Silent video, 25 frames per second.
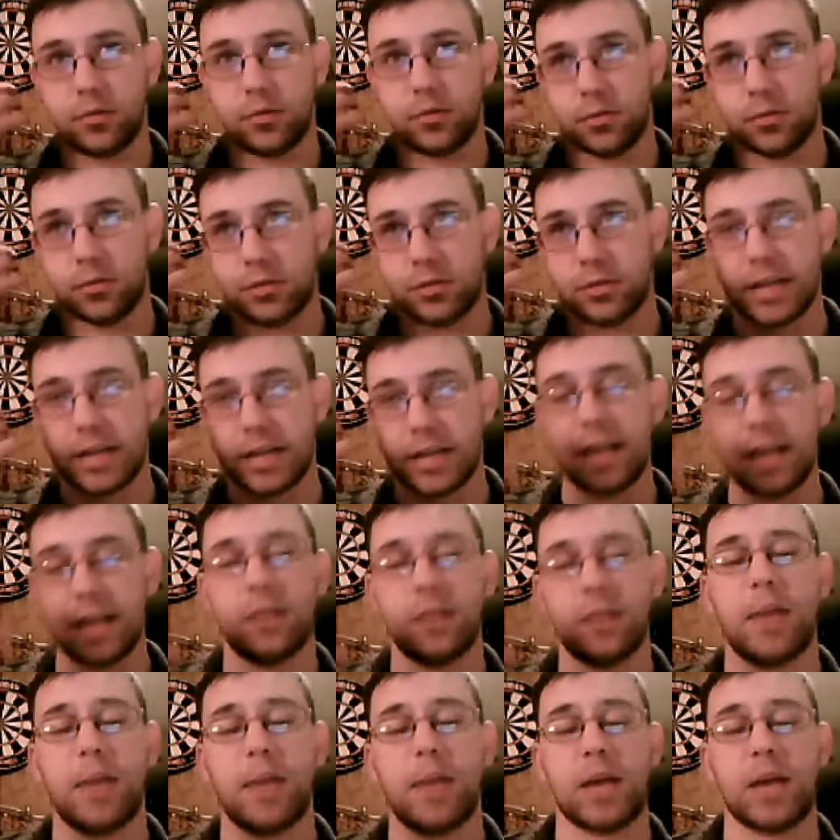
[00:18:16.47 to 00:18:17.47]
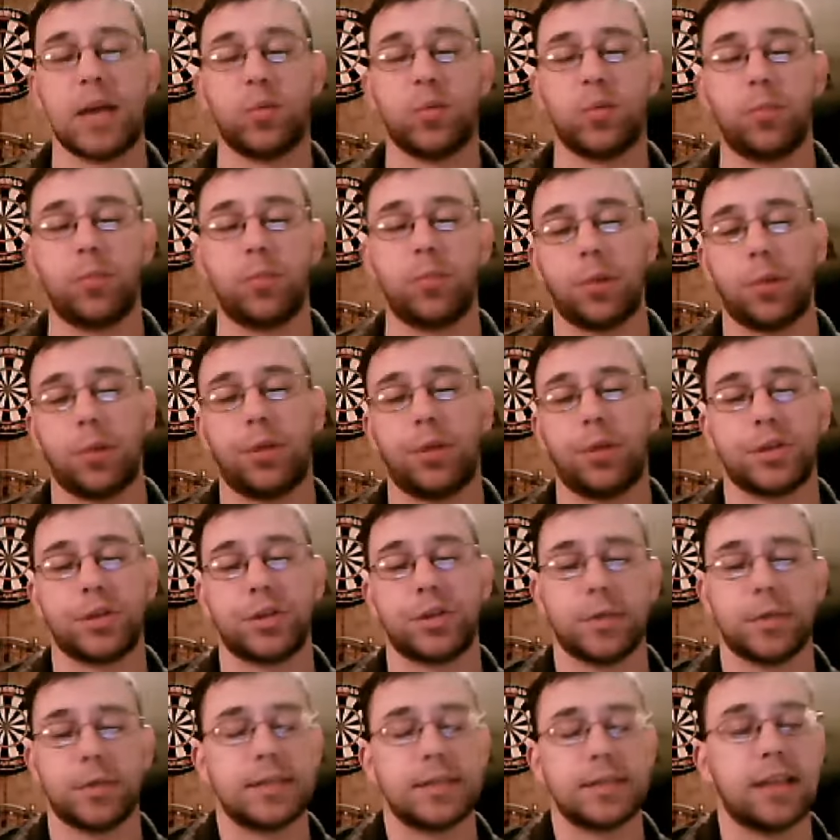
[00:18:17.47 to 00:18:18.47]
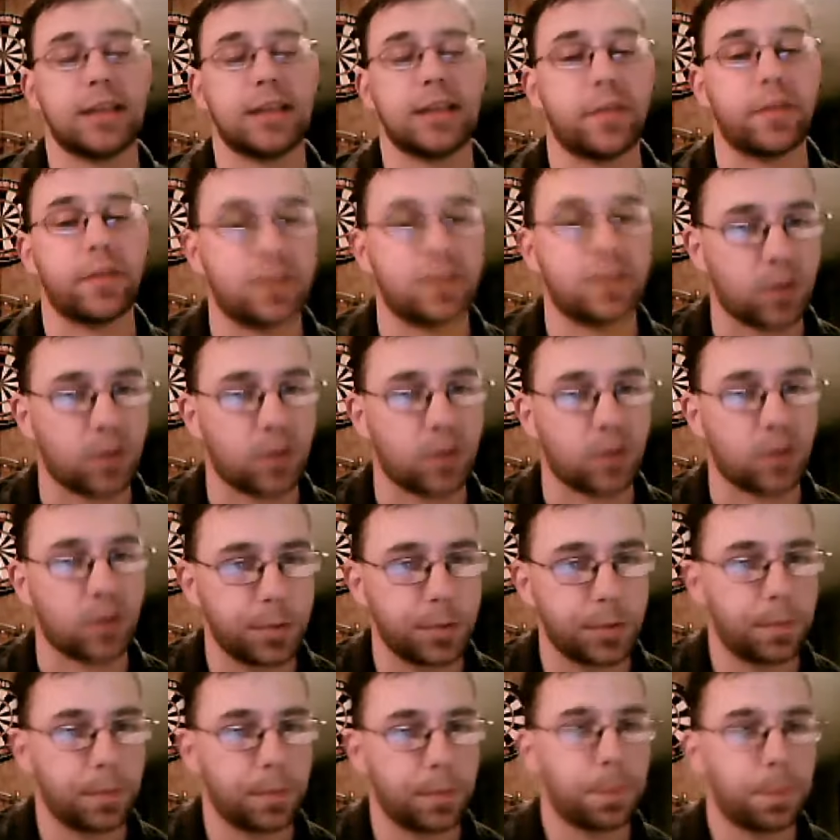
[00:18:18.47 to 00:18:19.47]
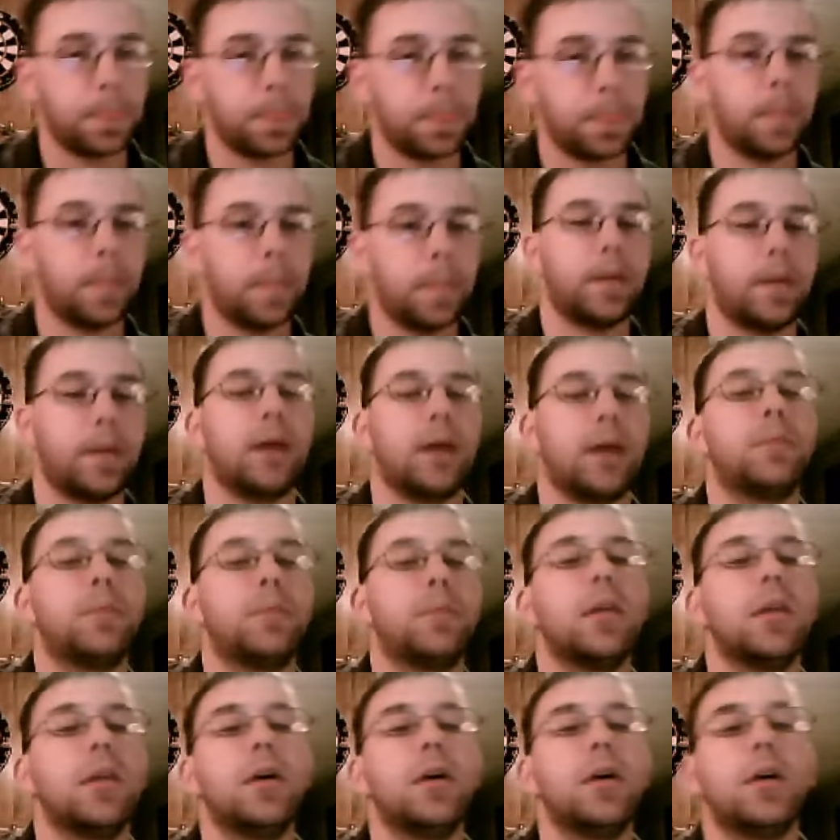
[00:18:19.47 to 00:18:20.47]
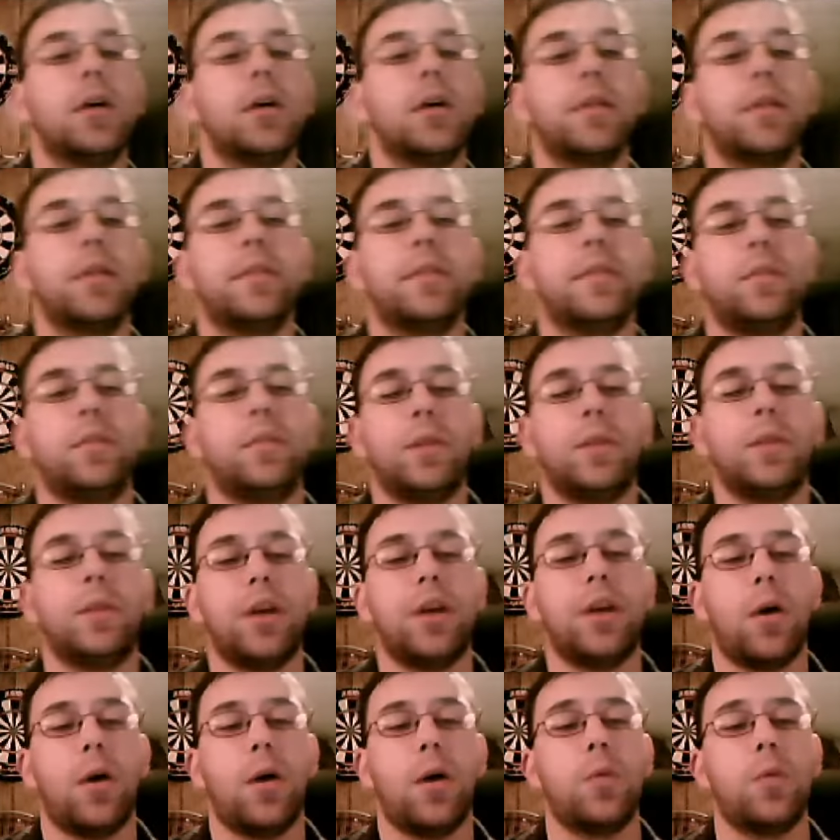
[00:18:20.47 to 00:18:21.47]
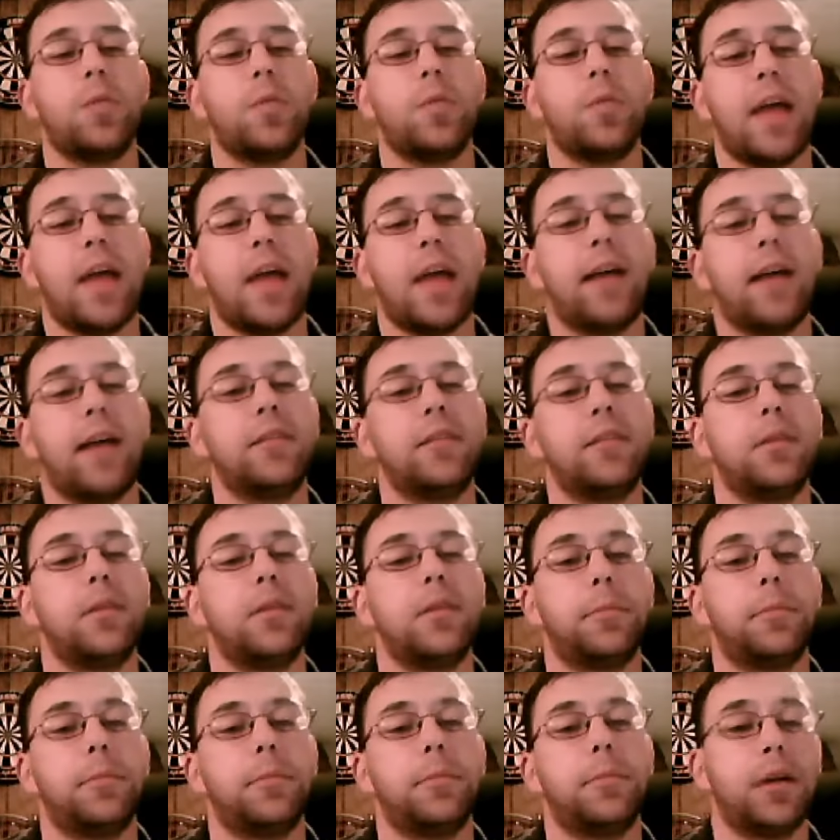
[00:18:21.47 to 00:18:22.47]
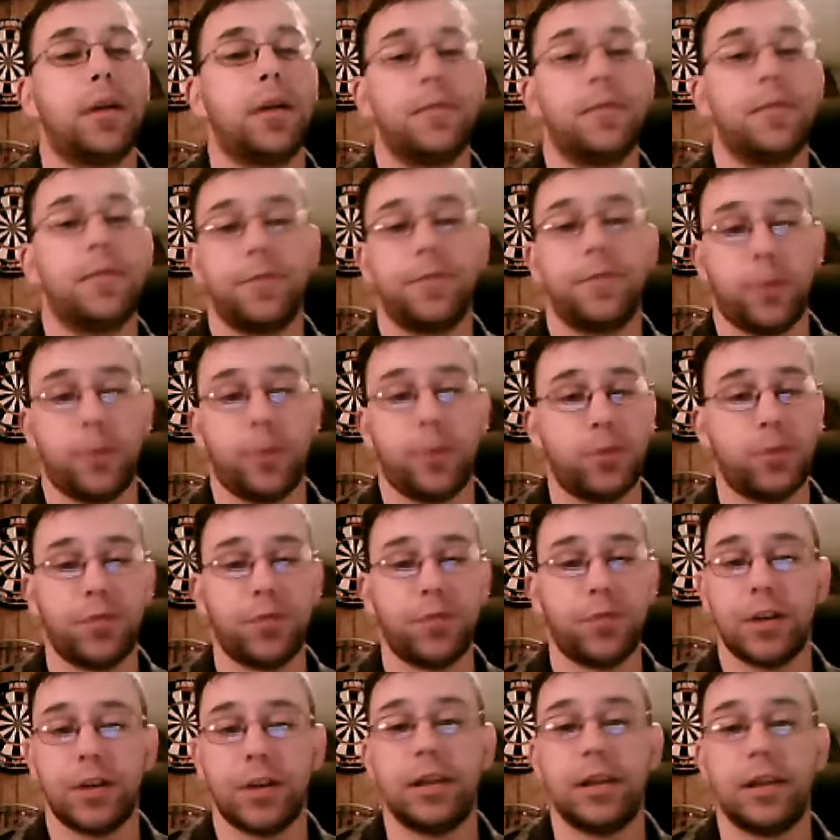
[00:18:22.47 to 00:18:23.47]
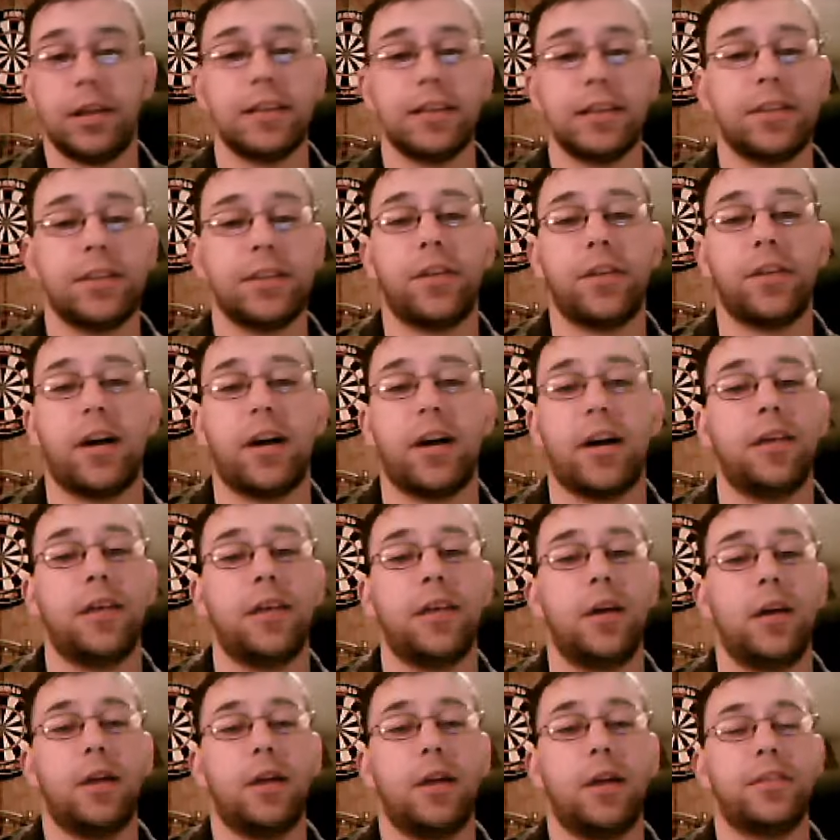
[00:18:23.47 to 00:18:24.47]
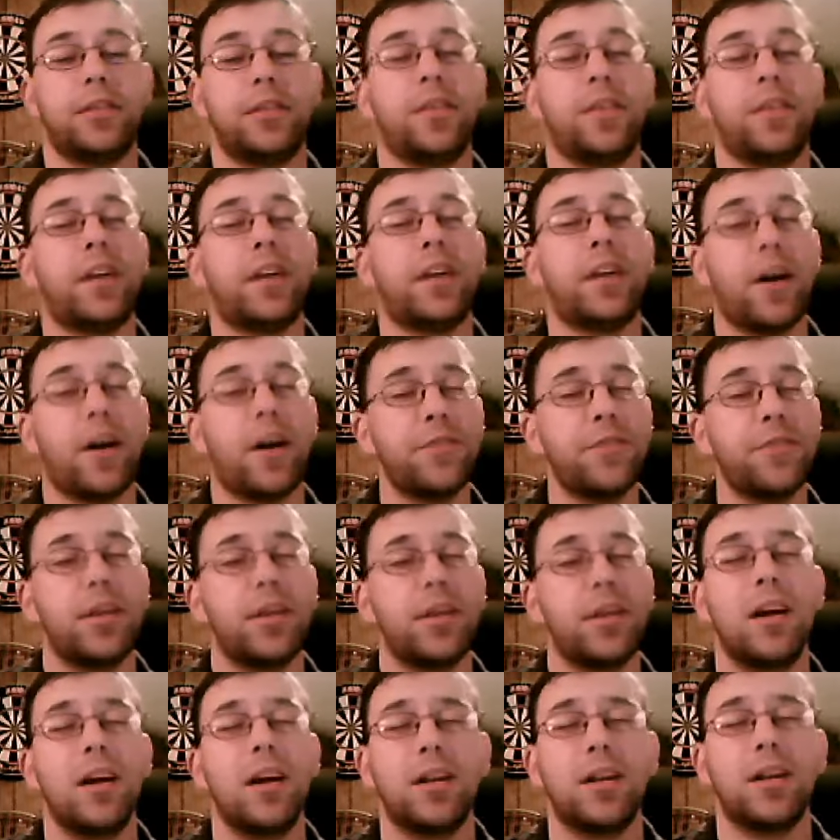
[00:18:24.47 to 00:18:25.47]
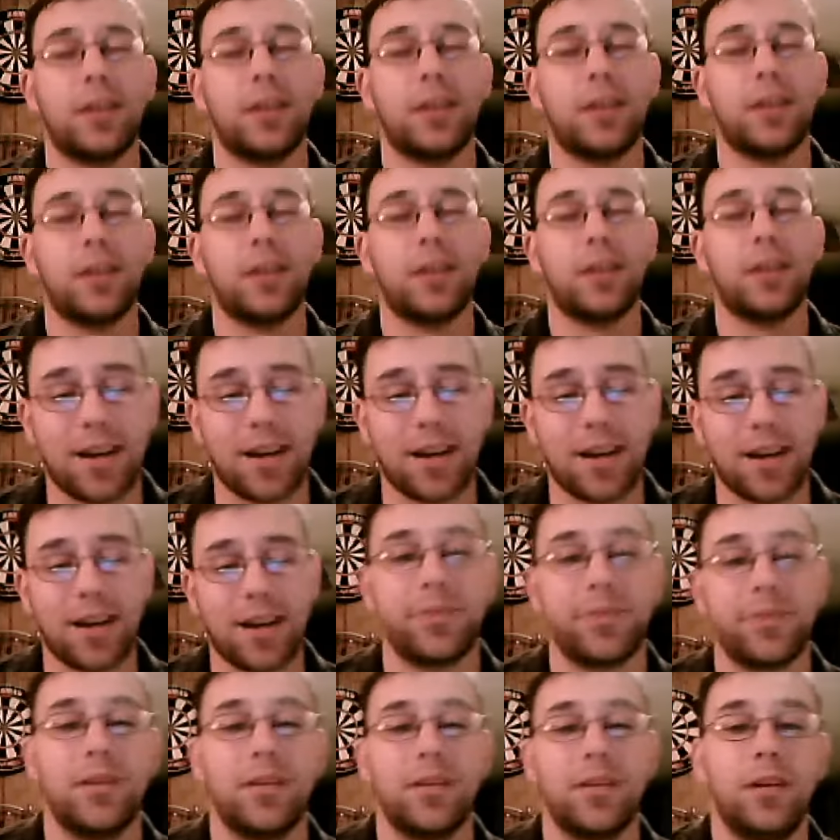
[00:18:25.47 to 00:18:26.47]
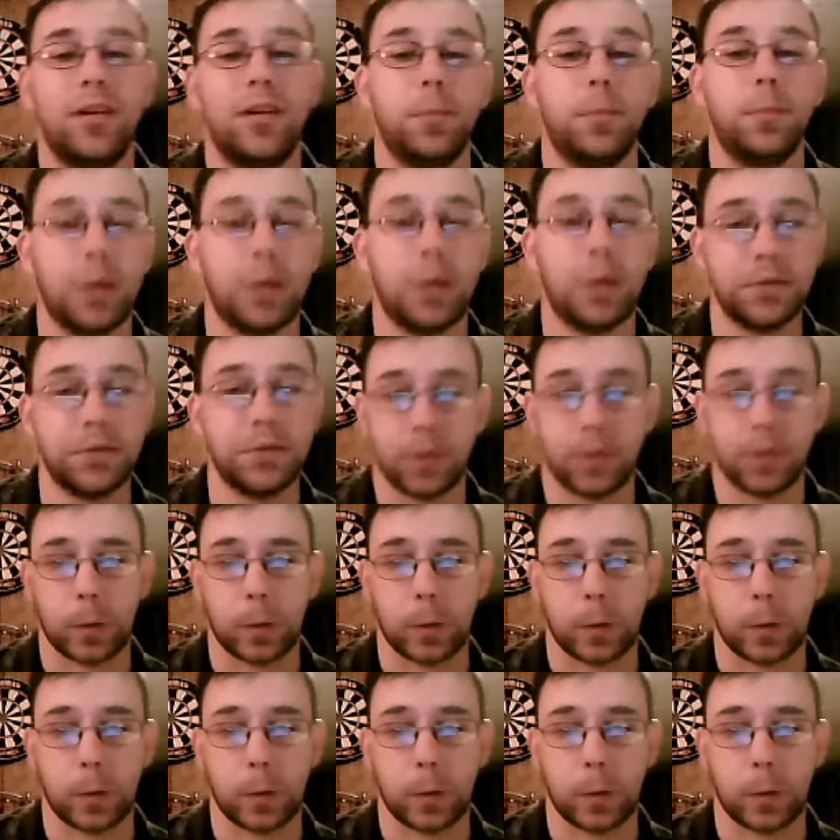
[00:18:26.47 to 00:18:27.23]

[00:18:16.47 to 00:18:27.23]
taking a manual blood pressure with a stethoscope. Okay. We know that blood flows freely until the cuff cuts off blood flow.